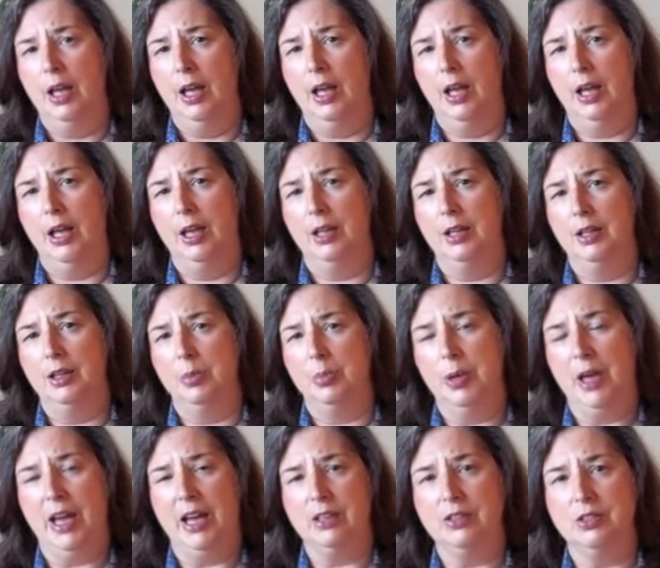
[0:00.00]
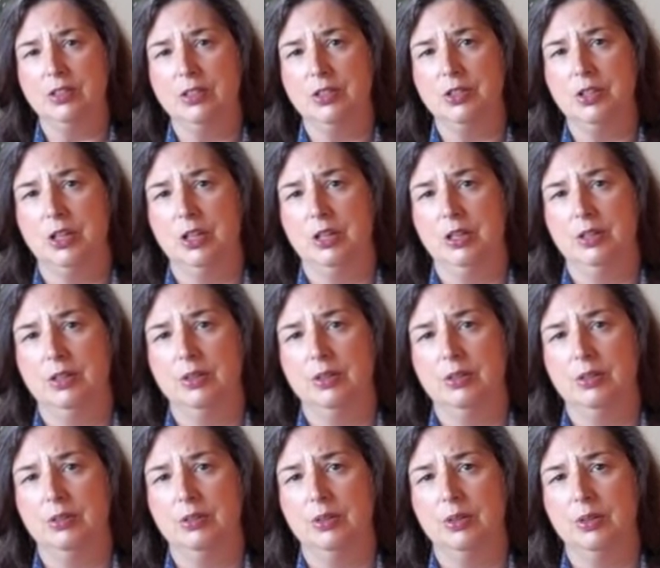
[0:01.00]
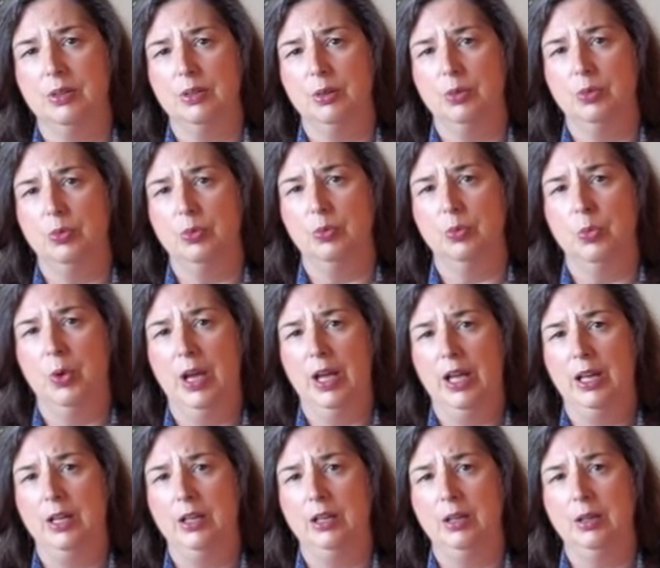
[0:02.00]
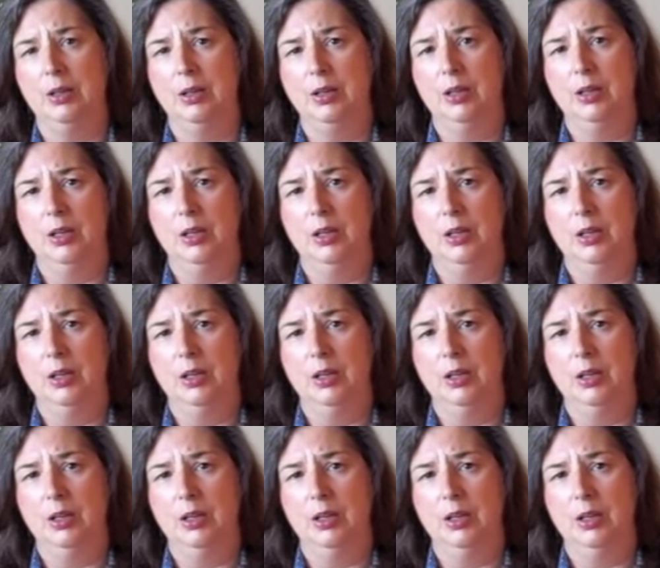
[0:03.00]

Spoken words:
And the passage is when,